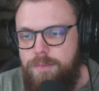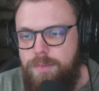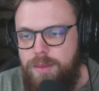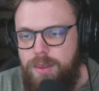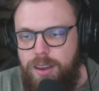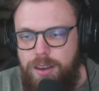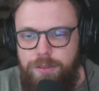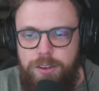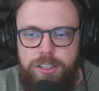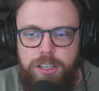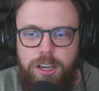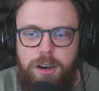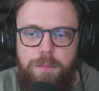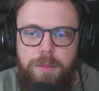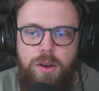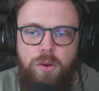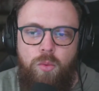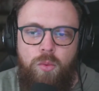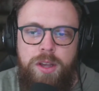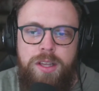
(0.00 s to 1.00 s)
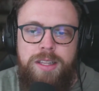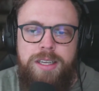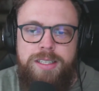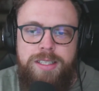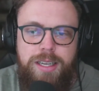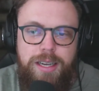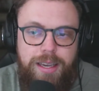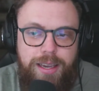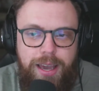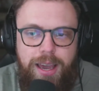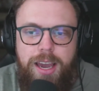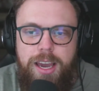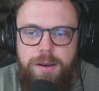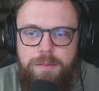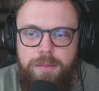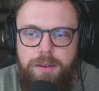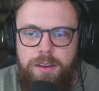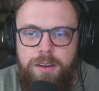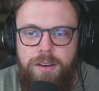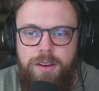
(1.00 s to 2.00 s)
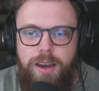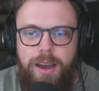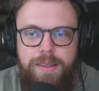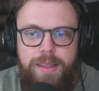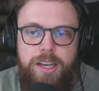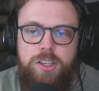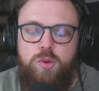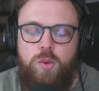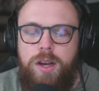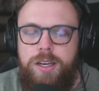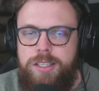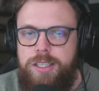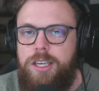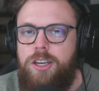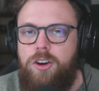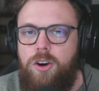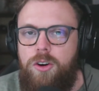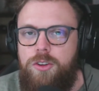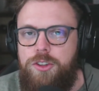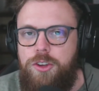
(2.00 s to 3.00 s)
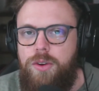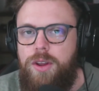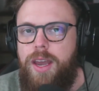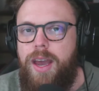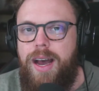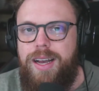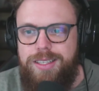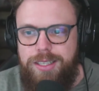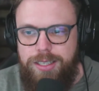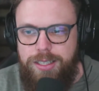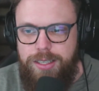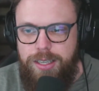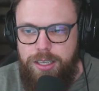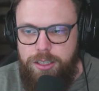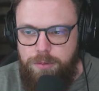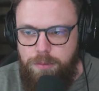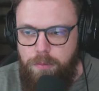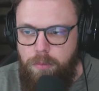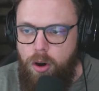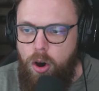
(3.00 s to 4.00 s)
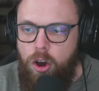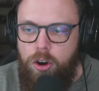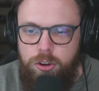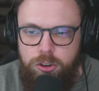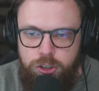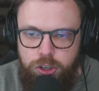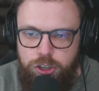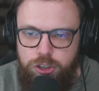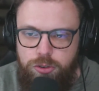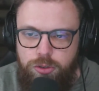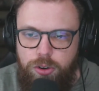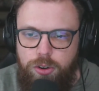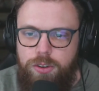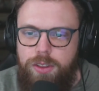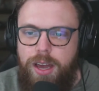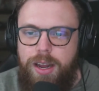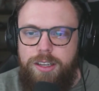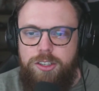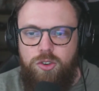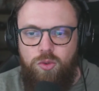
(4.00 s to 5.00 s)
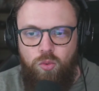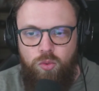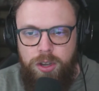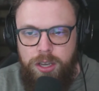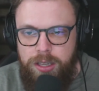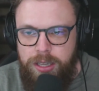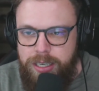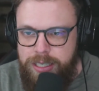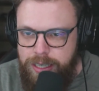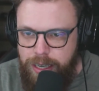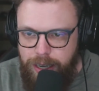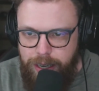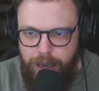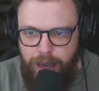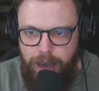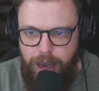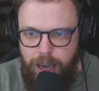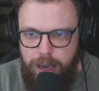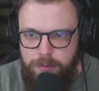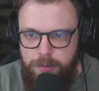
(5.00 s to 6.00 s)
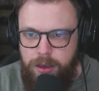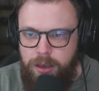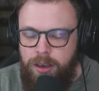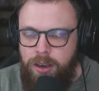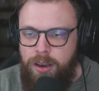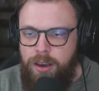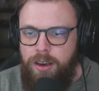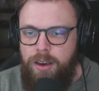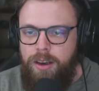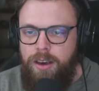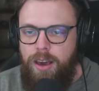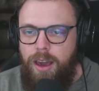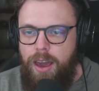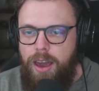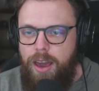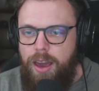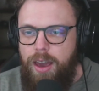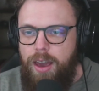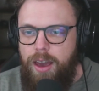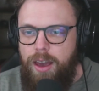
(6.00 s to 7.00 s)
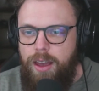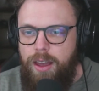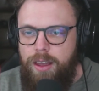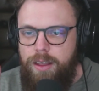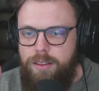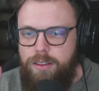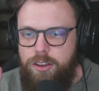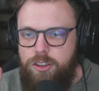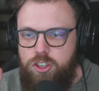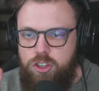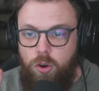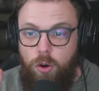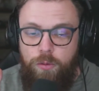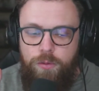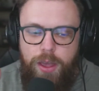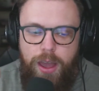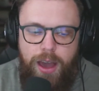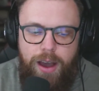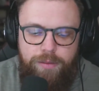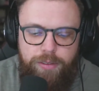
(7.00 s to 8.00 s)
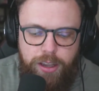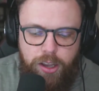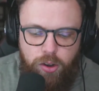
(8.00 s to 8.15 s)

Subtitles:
if it's going to be a realistic game, and that's what I see Call of Duty as, is this modern shooter that is a realistic game. And so if they have like a